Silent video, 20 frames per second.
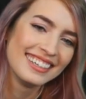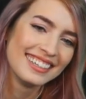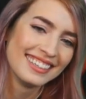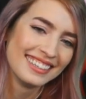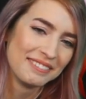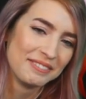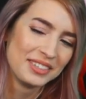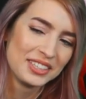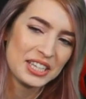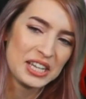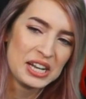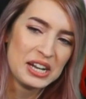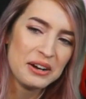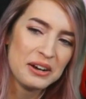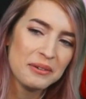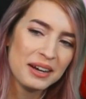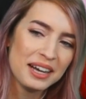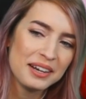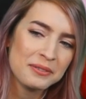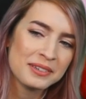But you know
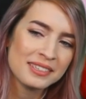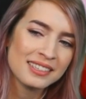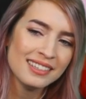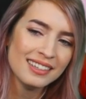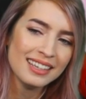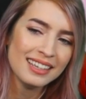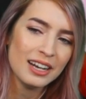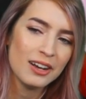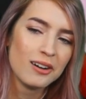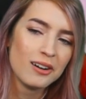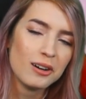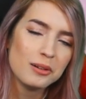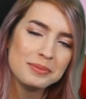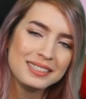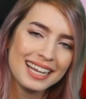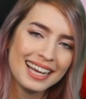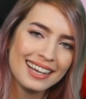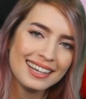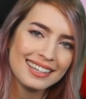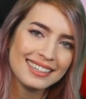what? We're still gonna hope, Dad,